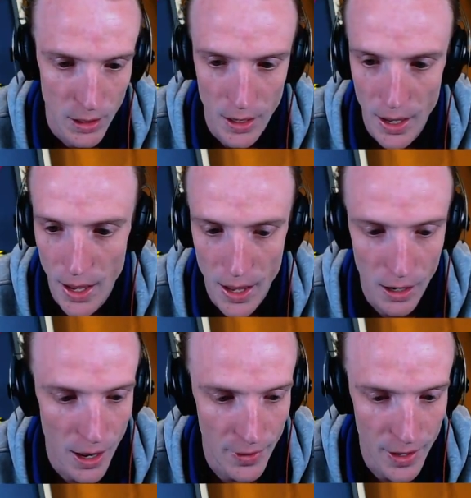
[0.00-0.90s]
hand,
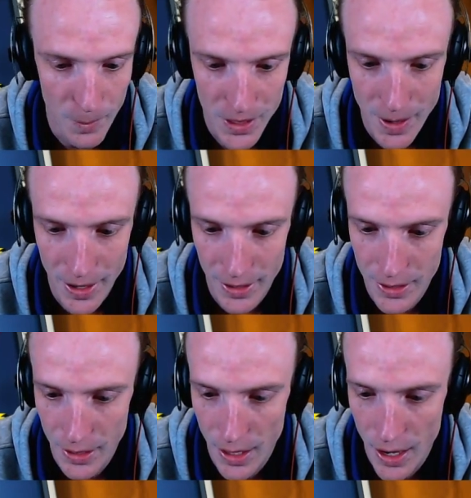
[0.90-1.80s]
like the
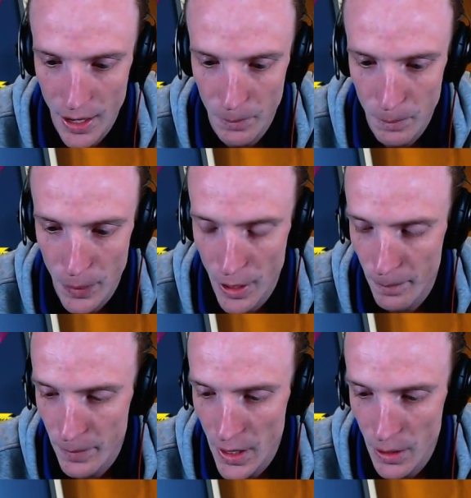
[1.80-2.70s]
Mismagius in hand.
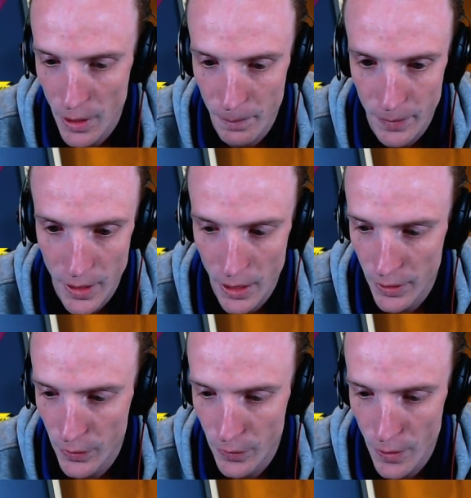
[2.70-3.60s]
But anyway,
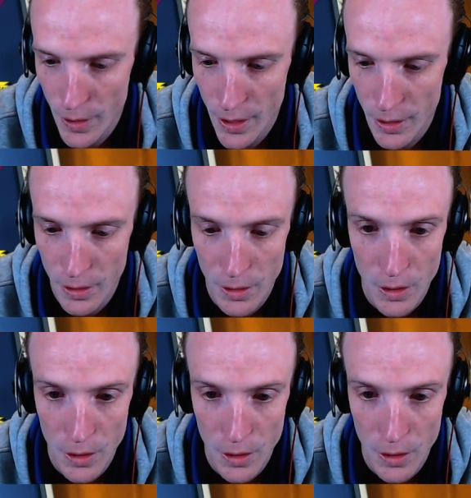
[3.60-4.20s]
that's fine.